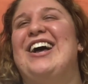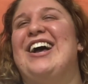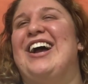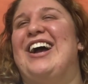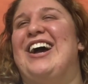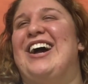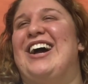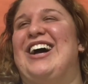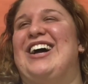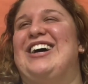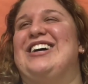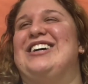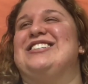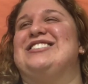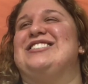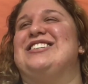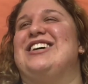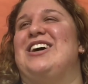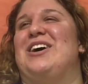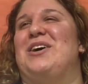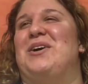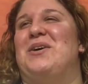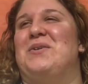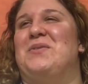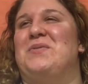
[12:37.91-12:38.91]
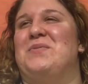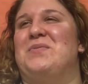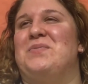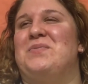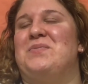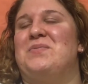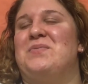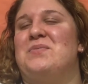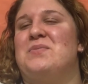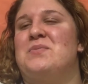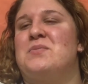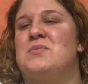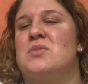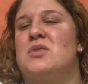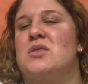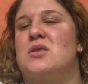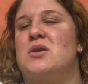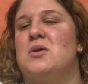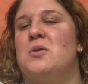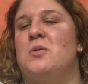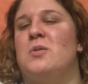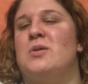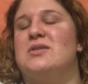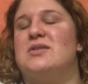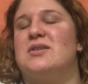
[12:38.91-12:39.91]
And
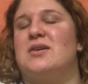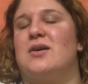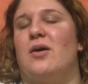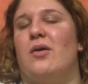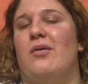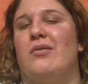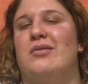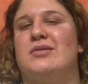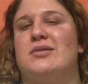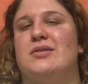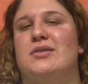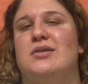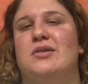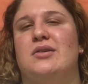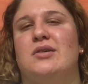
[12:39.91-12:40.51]
what is it called?